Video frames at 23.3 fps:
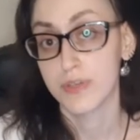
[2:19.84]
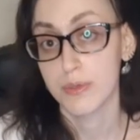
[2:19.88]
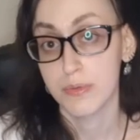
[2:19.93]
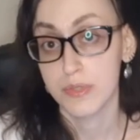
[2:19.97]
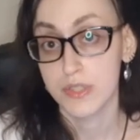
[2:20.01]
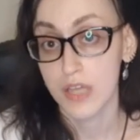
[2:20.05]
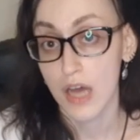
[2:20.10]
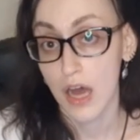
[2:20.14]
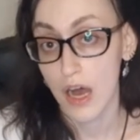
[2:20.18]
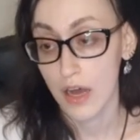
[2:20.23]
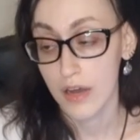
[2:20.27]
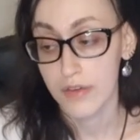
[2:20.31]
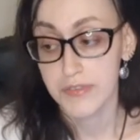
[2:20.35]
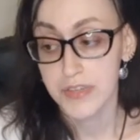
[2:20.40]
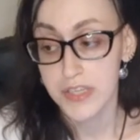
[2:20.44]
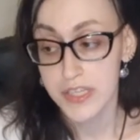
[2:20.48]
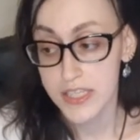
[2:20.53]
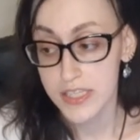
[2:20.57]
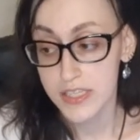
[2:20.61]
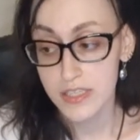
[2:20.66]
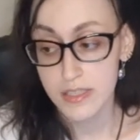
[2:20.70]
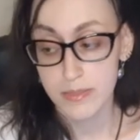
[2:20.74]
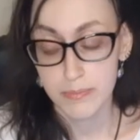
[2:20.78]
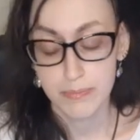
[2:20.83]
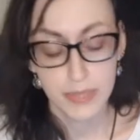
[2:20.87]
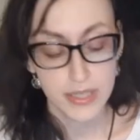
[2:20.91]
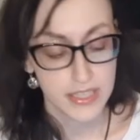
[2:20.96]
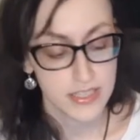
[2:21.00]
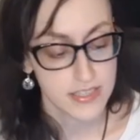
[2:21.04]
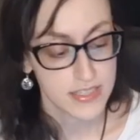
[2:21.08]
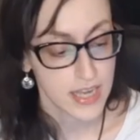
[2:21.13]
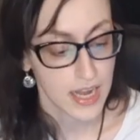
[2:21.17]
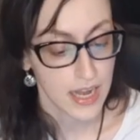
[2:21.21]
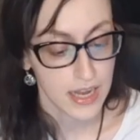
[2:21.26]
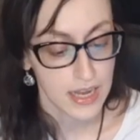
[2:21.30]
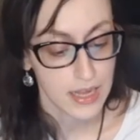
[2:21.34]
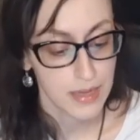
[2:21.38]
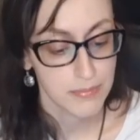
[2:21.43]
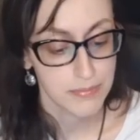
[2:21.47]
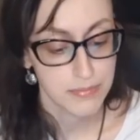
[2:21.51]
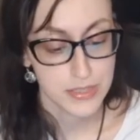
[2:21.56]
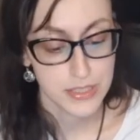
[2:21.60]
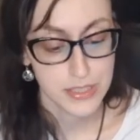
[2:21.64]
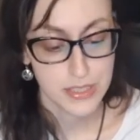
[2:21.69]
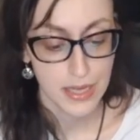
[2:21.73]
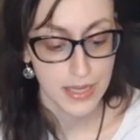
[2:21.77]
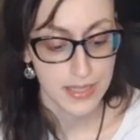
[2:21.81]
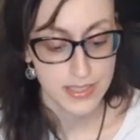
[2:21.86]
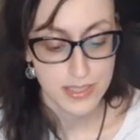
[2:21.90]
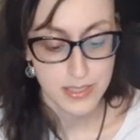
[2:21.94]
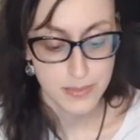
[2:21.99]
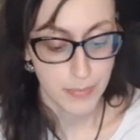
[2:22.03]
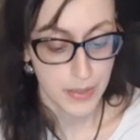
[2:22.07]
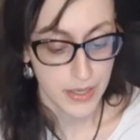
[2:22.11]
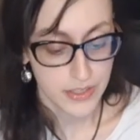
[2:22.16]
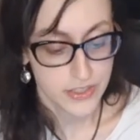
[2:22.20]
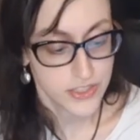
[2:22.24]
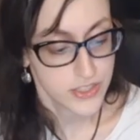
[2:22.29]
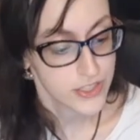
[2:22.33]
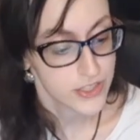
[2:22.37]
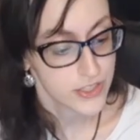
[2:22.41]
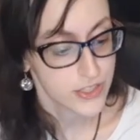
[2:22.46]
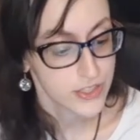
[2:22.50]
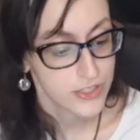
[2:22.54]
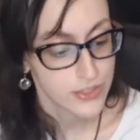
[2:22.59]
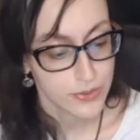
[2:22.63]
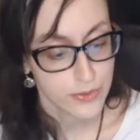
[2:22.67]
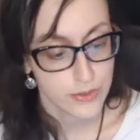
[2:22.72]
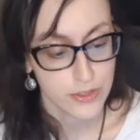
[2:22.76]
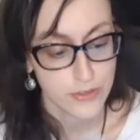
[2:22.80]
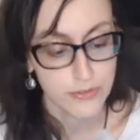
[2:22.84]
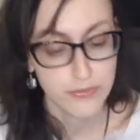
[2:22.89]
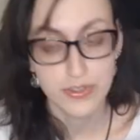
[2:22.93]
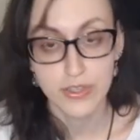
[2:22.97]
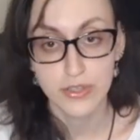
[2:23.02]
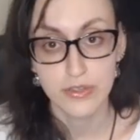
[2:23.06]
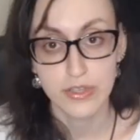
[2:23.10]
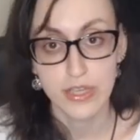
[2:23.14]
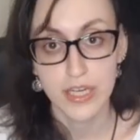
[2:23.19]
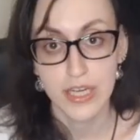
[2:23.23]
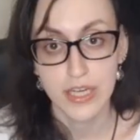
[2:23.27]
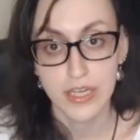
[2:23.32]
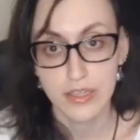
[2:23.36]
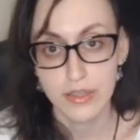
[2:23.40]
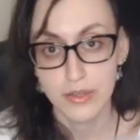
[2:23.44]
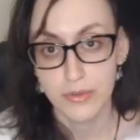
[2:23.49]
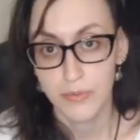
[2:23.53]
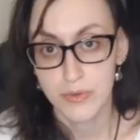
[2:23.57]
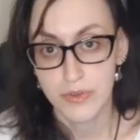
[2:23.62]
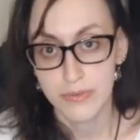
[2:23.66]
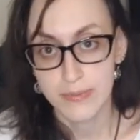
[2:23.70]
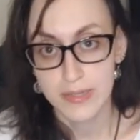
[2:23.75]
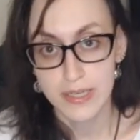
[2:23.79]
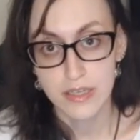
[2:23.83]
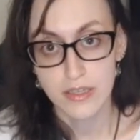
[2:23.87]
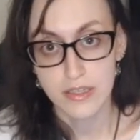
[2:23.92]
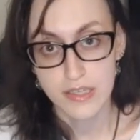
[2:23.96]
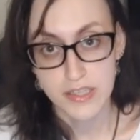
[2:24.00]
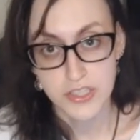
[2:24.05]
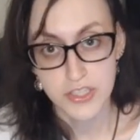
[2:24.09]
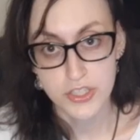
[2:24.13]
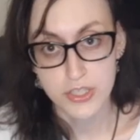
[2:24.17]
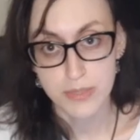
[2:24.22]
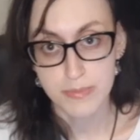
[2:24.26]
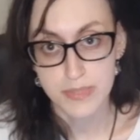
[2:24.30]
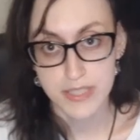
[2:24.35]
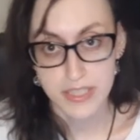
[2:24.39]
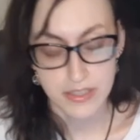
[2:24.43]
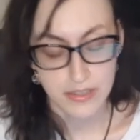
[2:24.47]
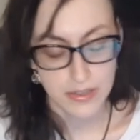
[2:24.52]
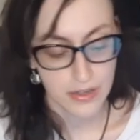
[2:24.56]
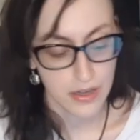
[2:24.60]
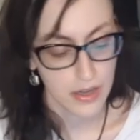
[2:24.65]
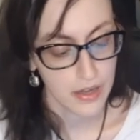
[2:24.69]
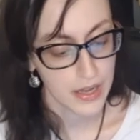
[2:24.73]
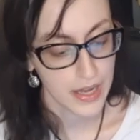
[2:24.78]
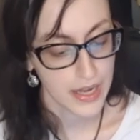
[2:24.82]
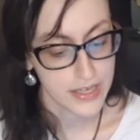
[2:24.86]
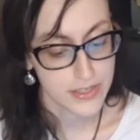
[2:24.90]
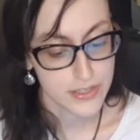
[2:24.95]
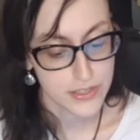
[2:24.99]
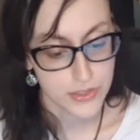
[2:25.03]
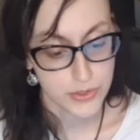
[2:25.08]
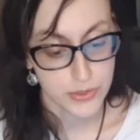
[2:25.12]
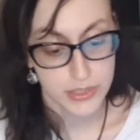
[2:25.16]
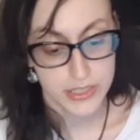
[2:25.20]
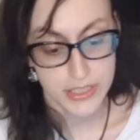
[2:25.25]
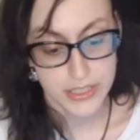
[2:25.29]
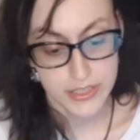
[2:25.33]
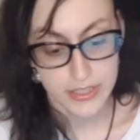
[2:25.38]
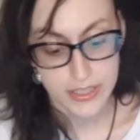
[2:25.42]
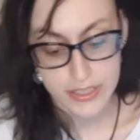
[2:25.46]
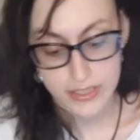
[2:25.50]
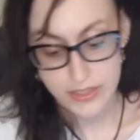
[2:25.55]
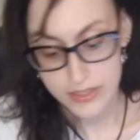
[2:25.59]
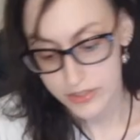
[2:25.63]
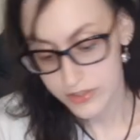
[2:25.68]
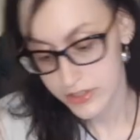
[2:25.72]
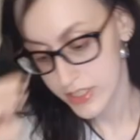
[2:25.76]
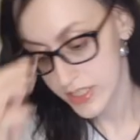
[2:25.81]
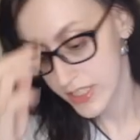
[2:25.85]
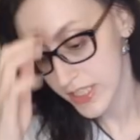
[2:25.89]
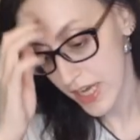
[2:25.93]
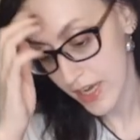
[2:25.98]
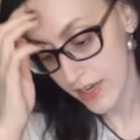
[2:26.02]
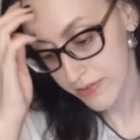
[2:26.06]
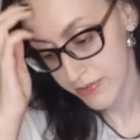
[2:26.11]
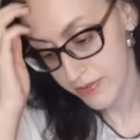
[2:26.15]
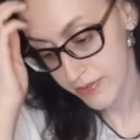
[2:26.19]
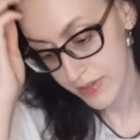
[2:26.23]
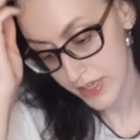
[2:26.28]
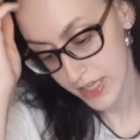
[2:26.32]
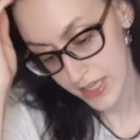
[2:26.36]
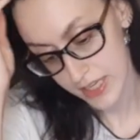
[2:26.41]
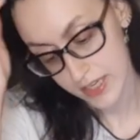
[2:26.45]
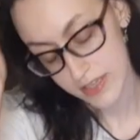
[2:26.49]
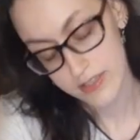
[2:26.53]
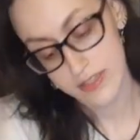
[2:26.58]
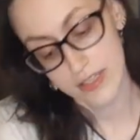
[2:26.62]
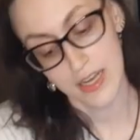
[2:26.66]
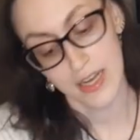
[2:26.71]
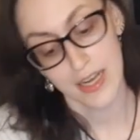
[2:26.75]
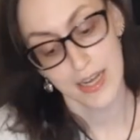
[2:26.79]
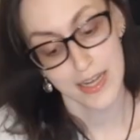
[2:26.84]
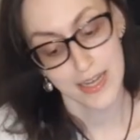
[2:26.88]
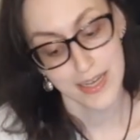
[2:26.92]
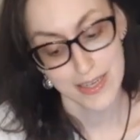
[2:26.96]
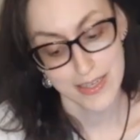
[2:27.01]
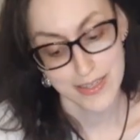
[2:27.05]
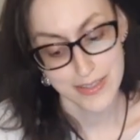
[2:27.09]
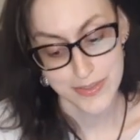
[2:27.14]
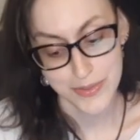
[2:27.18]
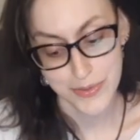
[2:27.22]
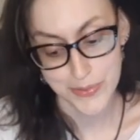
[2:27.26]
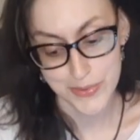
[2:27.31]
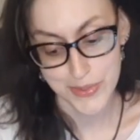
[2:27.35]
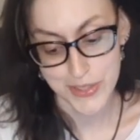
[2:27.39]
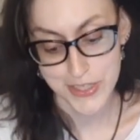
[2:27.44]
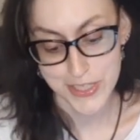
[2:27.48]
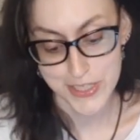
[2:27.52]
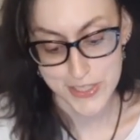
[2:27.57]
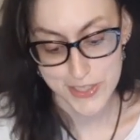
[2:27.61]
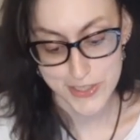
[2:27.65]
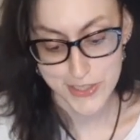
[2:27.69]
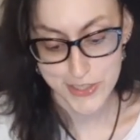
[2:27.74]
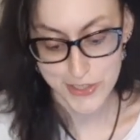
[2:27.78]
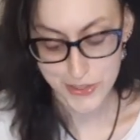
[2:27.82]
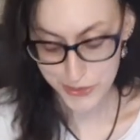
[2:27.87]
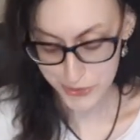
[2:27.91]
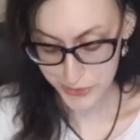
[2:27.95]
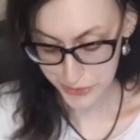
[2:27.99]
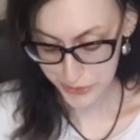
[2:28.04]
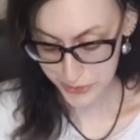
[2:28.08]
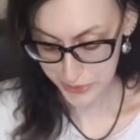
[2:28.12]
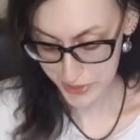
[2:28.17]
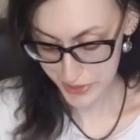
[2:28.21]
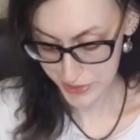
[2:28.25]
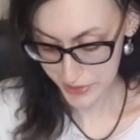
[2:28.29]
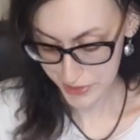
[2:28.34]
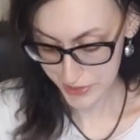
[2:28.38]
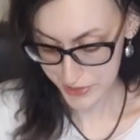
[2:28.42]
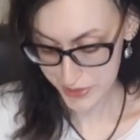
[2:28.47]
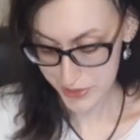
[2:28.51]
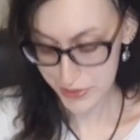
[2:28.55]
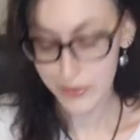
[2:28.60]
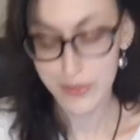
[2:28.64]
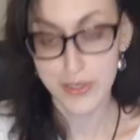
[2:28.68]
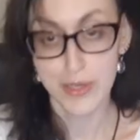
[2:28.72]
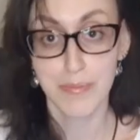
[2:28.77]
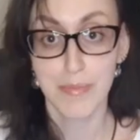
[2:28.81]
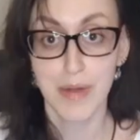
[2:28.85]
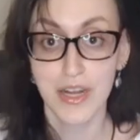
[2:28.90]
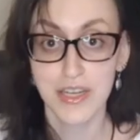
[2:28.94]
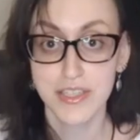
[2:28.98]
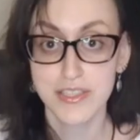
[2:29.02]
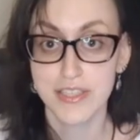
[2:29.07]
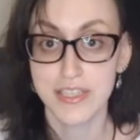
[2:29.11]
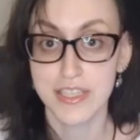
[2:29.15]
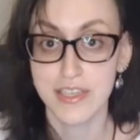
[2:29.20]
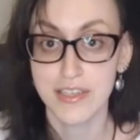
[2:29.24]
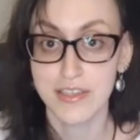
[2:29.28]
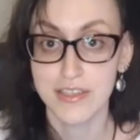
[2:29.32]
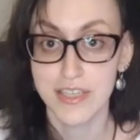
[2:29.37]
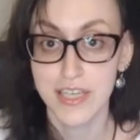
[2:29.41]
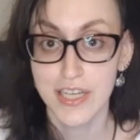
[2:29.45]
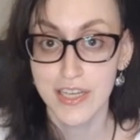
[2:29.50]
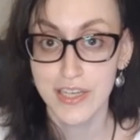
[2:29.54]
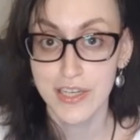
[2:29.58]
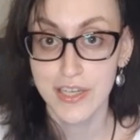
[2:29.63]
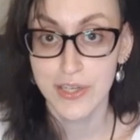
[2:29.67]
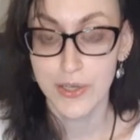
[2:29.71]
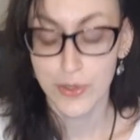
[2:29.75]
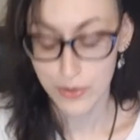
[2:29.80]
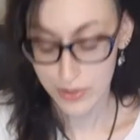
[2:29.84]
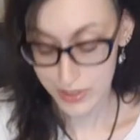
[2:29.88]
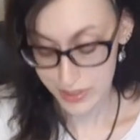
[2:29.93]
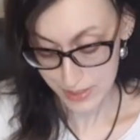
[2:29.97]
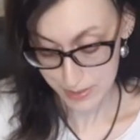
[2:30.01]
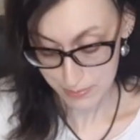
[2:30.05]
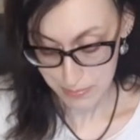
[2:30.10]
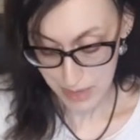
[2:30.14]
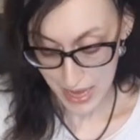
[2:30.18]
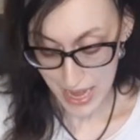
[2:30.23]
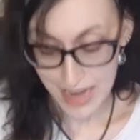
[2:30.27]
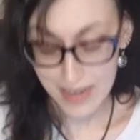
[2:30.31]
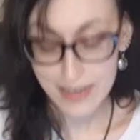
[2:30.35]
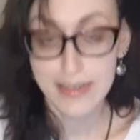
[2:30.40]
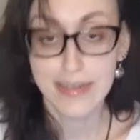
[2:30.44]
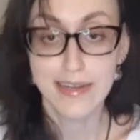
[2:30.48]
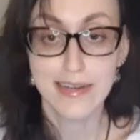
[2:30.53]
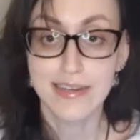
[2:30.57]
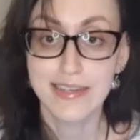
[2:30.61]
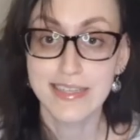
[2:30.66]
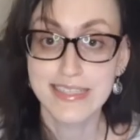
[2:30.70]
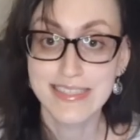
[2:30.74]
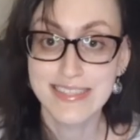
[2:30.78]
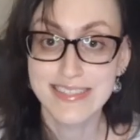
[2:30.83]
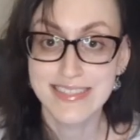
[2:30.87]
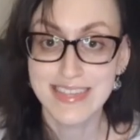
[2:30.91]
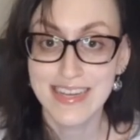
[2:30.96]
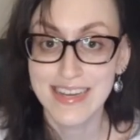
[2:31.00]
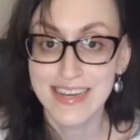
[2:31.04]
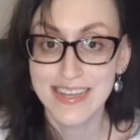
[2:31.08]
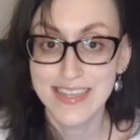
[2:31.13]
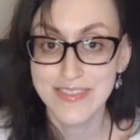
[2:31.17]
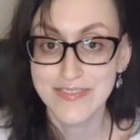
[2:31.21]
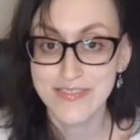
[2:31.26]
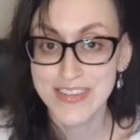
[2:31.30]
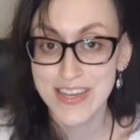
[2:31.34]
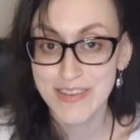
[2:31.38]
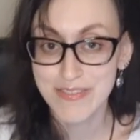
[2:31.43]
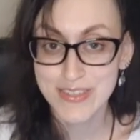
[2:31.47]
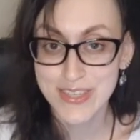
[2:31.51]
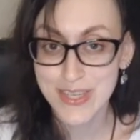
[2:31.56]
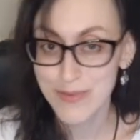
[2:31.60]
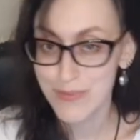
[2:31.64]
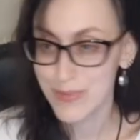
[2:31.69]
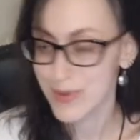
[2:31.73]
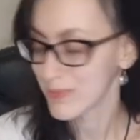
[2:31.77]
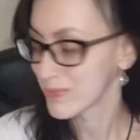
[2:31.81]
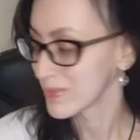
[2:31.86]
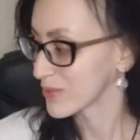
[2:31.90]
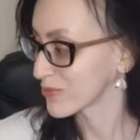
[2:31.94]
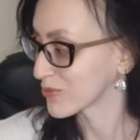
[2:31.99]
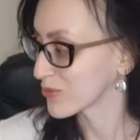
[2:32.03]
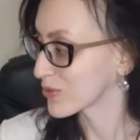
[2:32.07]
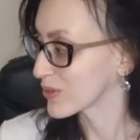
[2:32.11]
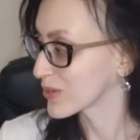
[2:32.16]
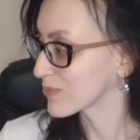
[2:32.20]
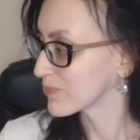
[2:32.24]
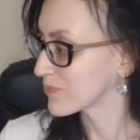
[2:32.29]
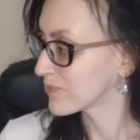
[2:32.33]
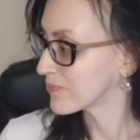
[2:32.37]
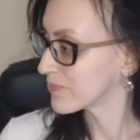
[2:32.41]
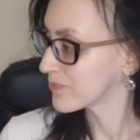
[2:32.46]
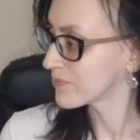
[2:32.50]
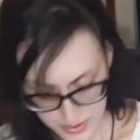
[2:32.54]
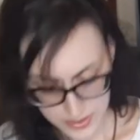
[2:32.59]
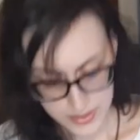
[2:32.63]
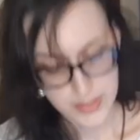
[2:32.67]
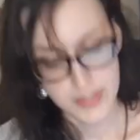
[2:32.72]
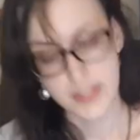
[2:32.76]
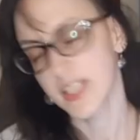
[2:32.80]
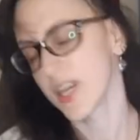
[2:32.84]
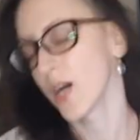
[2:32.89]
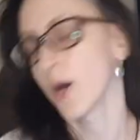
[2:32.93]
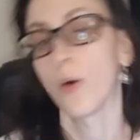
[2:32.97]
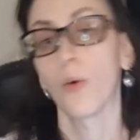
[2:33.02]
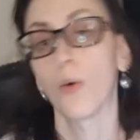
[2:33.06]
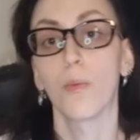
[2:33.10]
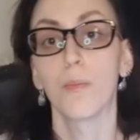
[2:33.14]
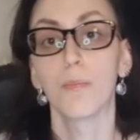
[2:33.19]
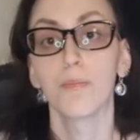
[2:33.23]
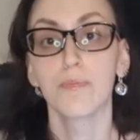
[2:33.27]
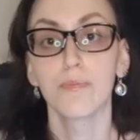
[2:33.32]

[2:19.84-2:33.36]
it was obvious, but I am not sponsored or affiliated with Miccostumes at all. I just really like their stuff, and I wanted to do an unboxing. Or an unpacking, because I've never done one before. So,